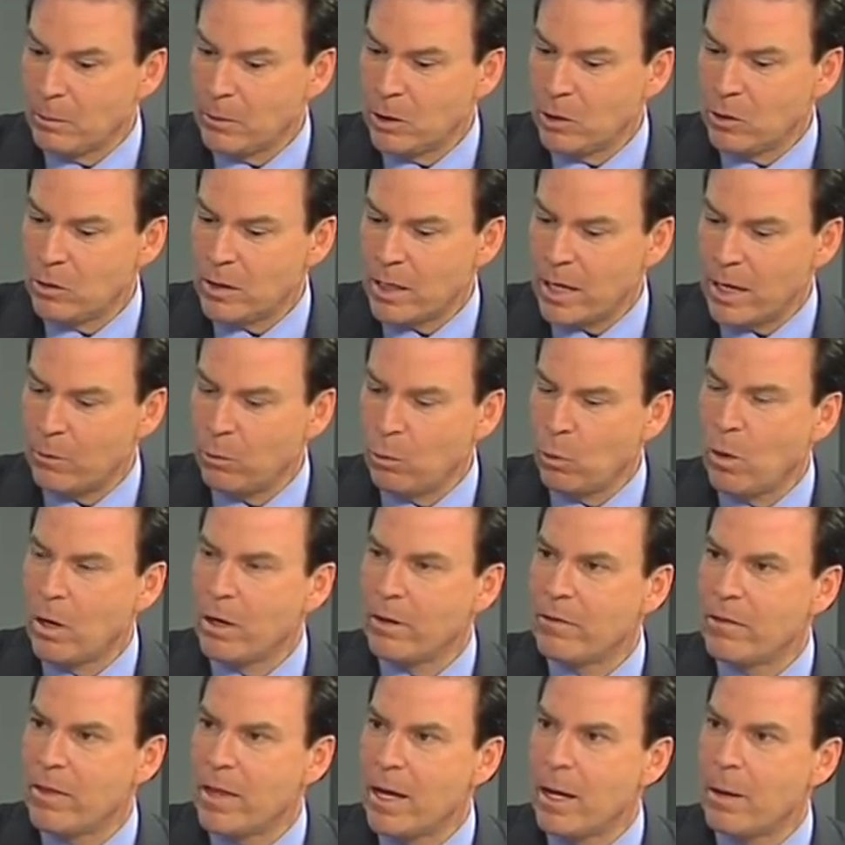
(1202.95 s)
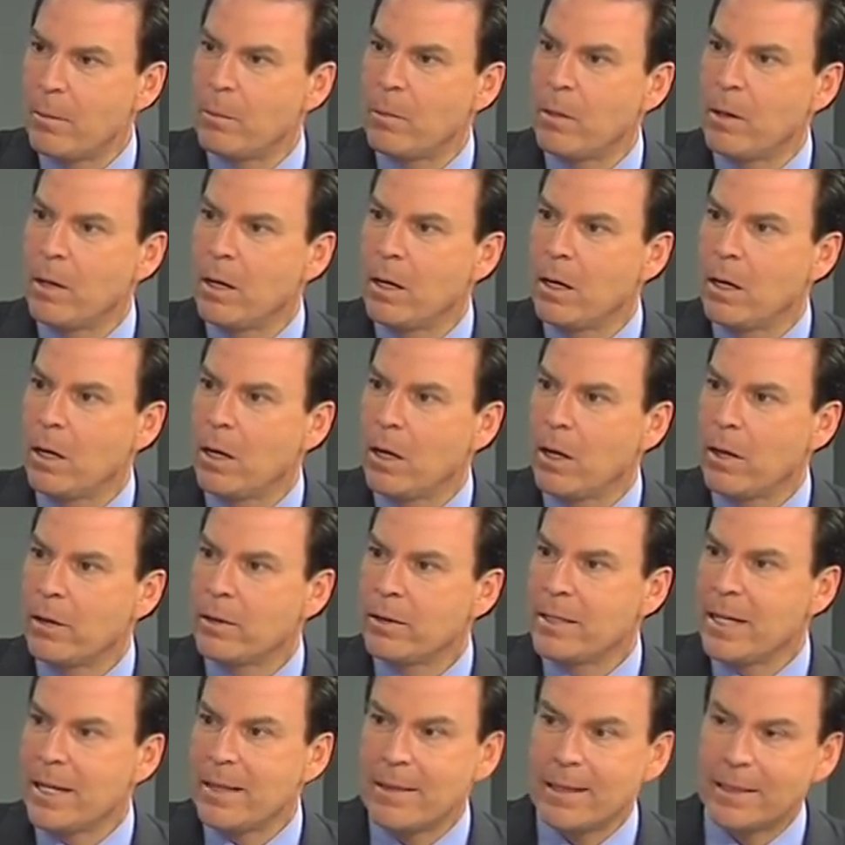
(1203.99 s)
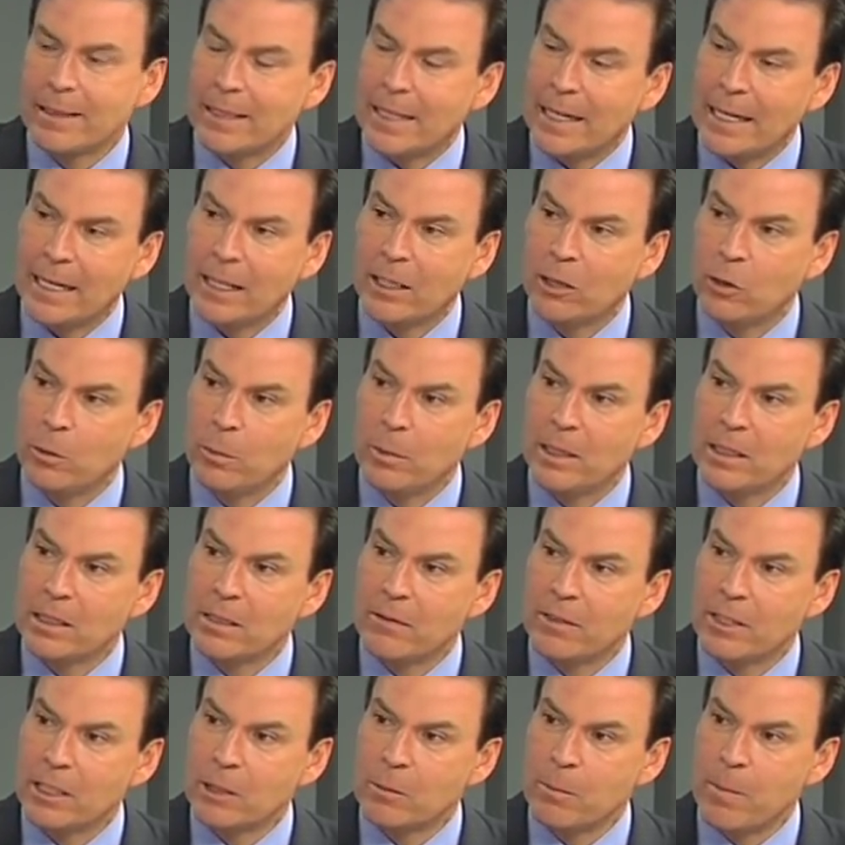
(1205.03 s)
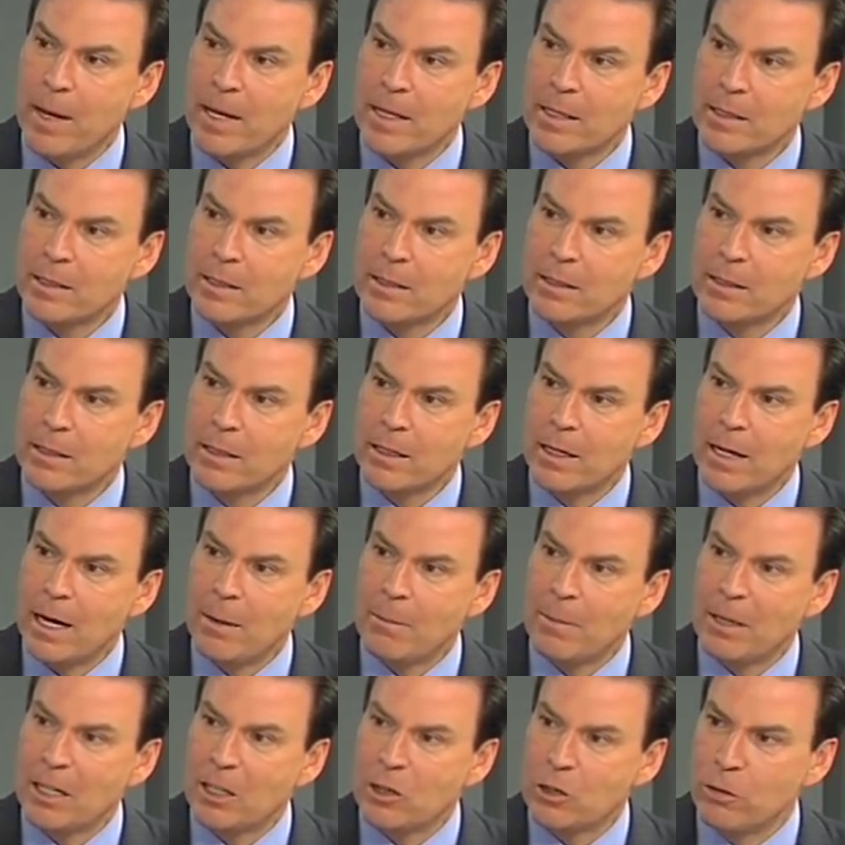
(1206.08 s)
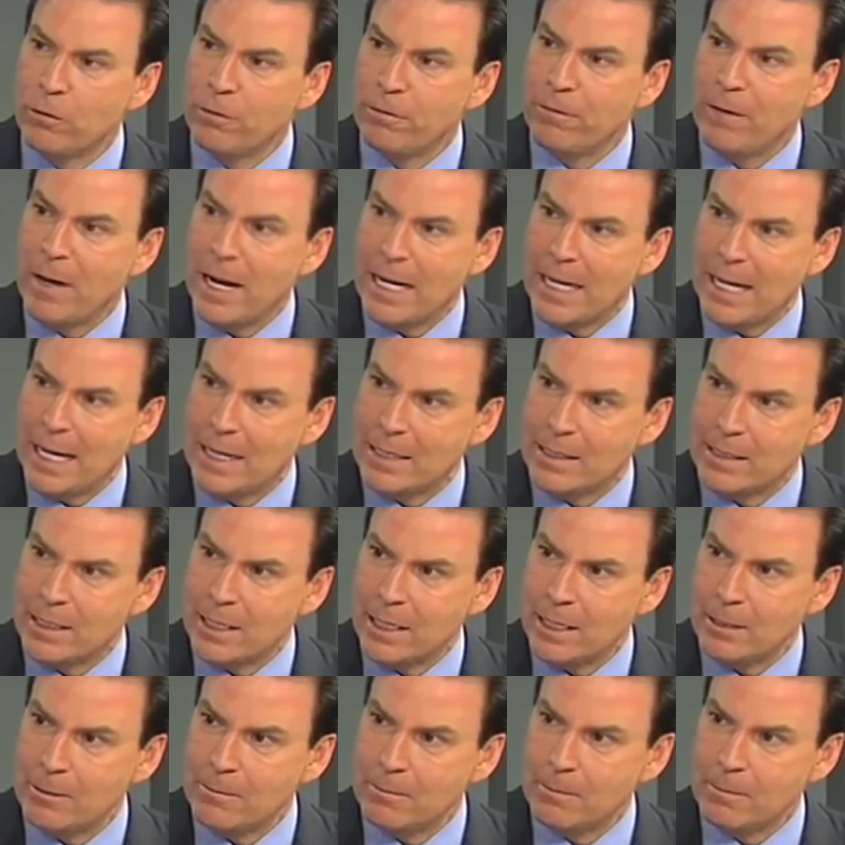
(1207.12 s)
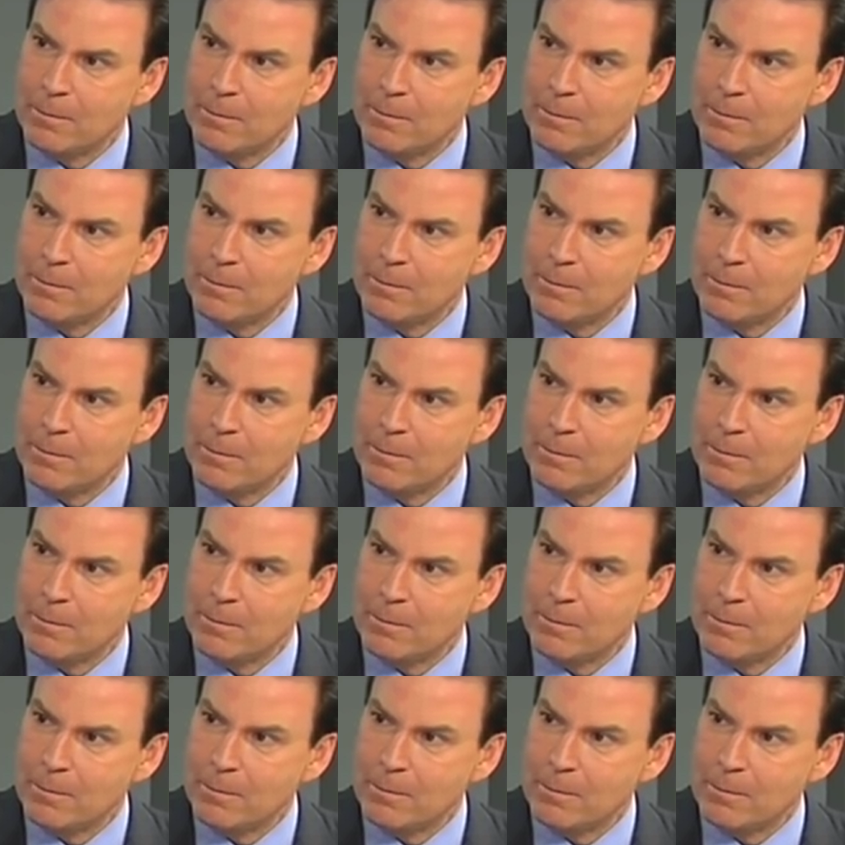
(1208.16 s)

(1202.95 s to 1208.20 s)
You said one of them didn't think they could do it because of expense and because you financed it.